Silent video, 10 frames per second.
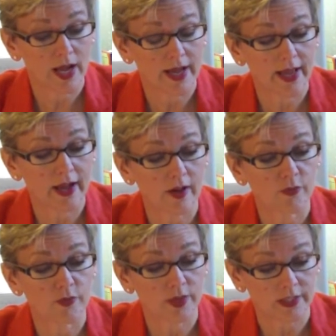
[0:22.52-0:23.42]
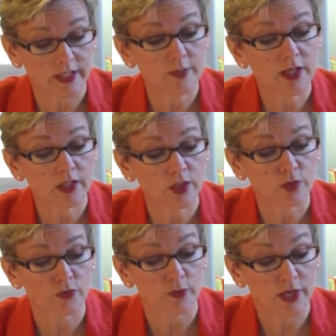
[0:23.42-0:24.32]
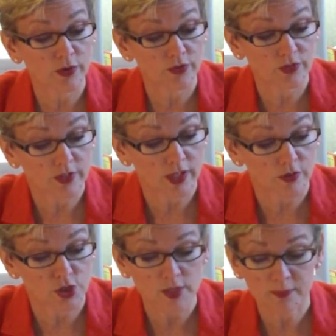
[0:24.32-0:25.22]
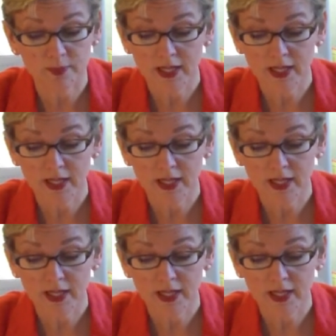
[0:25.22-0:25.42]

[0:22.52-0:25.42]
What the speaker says: I have an email here from Harrison Township,